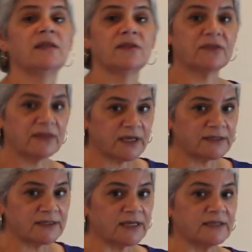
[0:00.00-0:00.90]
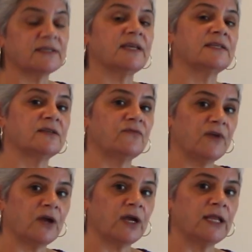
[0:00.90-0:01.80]
The thesis is the
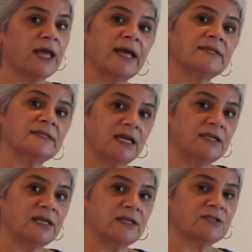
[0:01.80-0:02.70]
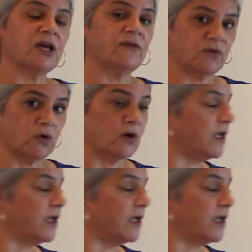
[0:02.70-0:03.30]
very last sentence of your